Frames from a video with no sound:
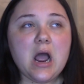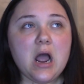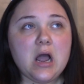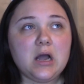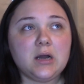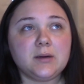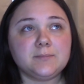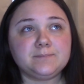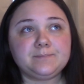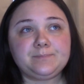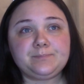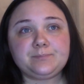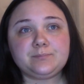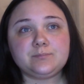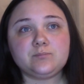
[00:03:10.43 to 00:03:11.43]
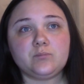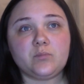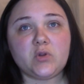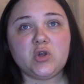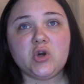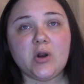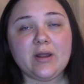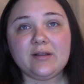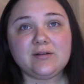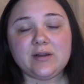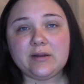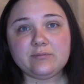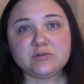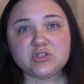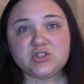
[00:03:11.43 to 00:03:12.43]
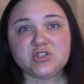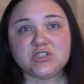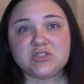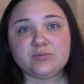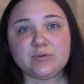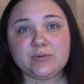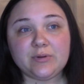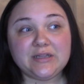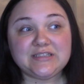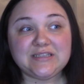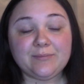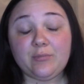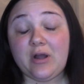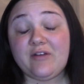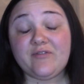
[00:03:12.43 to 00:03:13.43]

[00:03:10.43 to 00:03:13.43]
you know, it was just really simple.